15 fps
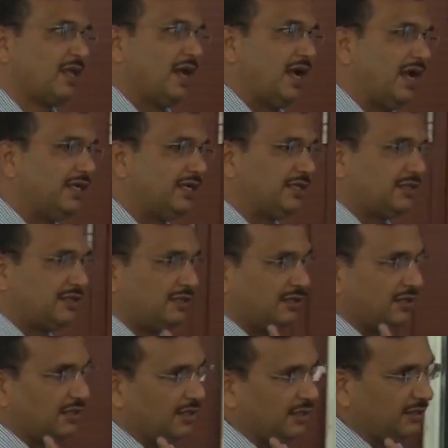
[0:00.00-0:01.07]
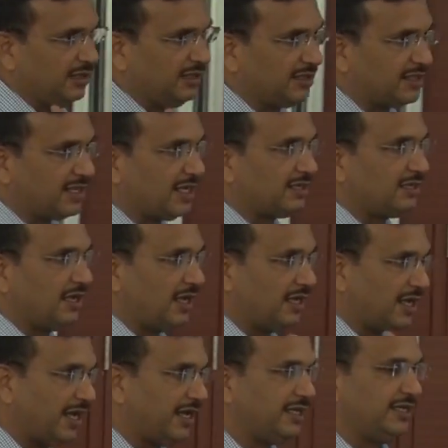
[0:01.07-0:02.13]
I
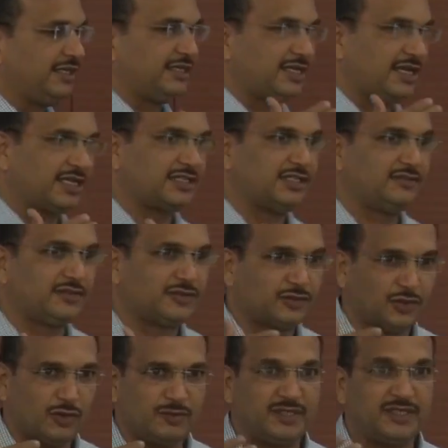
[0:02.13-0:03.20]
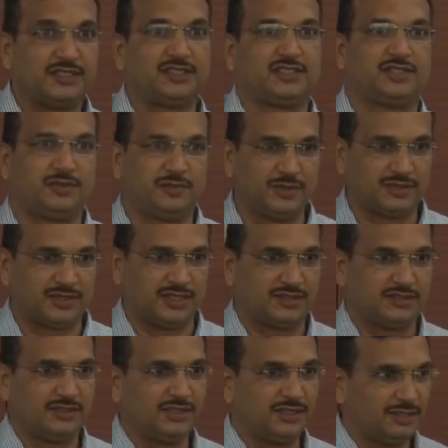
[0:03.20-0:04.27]
had an interaction with so many distributors
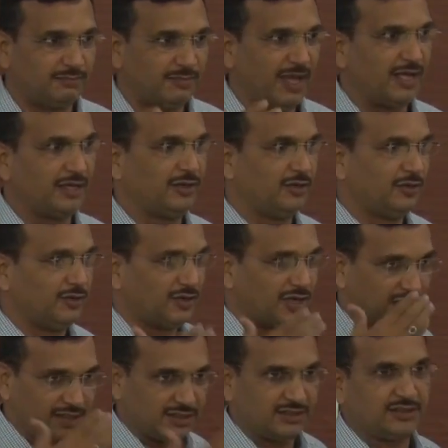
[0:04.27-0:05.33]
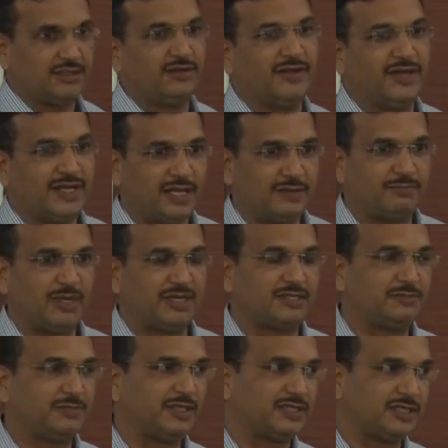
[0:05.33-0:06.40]
in Bangalore, and when I
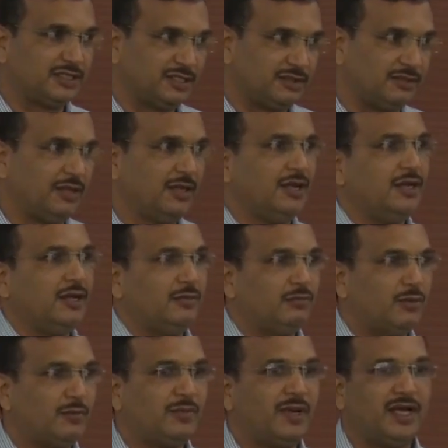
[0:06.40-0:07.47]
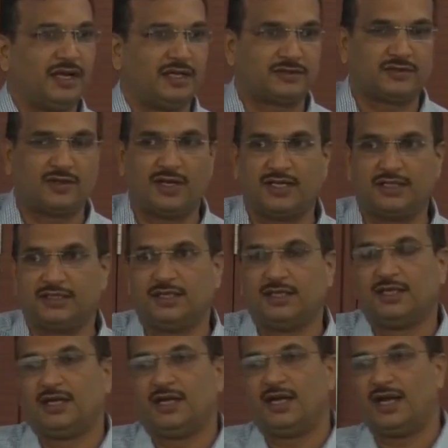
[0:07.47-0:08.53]
participated in Mumbai also, I
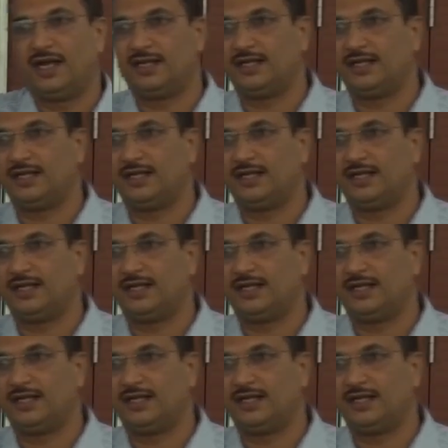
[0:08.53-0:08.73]
had